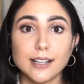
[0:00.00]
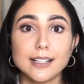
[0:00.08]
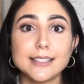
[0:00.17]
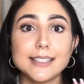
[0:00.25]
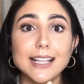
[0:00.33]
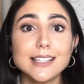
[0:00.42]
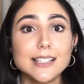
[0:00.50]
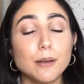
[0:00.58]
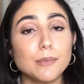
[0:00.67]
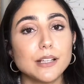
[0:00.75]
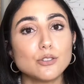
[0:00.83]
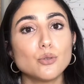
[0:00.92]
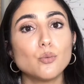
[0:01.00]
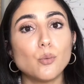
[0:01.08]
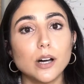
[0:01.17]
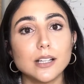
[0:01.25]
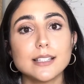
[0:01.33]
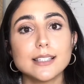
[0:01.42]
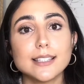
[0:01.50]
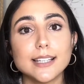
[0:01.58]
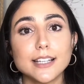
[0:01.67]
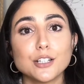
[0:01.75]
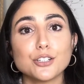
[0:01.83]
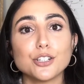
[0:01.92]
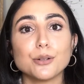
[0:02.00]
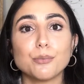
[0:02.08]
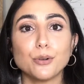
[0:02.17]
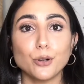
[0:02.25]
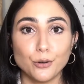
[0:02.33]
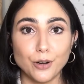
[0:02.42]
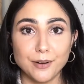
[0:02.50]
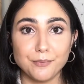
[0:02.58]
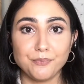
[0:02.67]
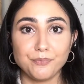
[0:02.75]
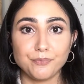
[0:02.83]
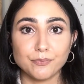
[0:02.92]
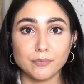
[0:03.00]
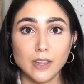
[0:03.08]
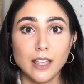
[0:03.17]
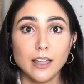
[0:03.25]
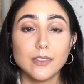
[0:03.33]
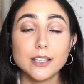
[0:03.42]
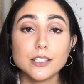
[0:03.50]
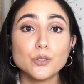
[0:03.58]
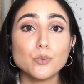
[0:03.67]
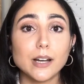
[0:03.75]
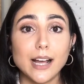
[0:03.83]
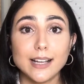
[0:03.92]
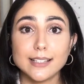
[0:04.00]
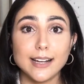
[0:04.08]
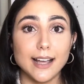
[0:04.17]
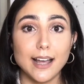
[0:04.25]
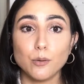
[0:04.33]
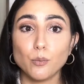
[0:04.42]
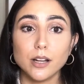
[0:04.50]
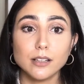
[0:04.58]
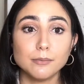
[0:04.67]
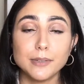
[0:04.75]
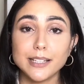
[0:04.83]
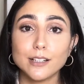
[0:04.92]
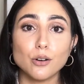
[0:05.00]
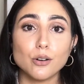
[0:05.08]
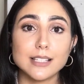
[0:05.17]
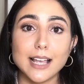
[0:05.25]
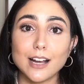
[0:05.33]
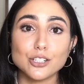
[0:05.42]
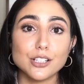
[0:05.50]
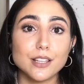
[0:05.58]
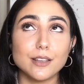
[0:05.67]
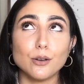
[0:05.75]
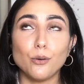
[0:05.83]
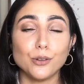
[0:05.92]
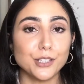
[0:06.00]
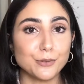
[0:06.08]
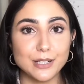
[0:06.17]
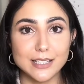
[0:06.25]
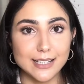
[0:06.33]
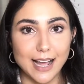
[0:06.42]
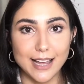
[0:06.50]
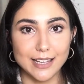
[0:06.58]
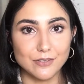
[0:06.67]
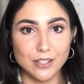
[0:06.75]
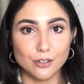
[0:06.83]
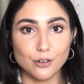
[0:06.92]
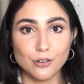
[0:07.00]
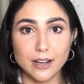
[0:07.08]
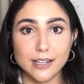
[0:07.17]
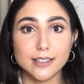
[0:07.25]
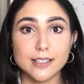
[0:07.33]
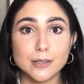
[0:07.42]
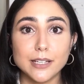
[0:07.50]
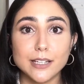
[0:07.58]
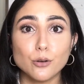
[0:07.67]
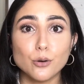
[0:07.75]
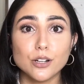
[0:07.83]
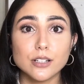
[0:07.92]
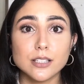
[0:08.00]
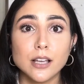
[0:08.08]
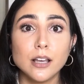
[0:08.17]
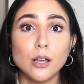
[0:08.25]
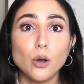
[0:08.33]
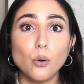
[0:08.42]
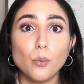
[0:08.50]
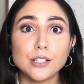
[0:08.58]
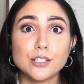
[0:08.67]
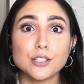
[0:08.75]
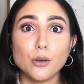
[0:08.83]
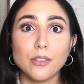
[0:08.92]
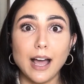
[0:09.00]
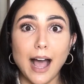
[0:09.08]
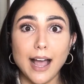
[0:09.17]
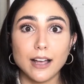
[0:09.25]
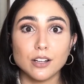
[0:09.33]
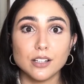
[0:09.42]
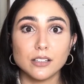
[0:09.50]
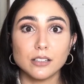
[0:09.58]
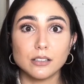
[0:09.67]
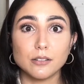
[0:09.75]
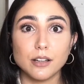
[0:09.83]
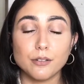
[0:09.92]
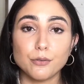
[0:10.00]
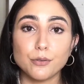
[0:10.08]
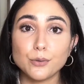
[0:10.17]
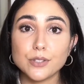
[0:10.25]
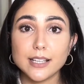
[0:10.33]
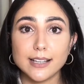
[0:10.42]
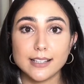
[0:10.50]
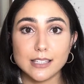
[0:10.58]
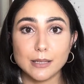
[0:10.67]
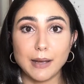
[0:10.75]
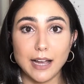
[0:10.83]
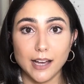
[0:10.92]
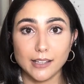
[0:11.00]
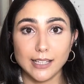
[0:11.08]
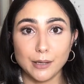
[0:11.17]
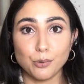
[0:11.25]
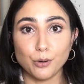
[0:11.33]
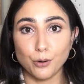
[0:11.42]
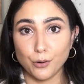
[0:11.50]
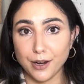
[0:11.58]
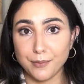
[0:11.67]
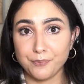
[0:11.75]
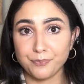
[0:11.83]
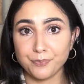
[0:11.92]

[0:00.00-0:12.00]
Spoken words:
condense them into one signature program? This is what I did. I had one mini course. Actually, the only reason I even created this mini course was so that I could infuse it into my online program.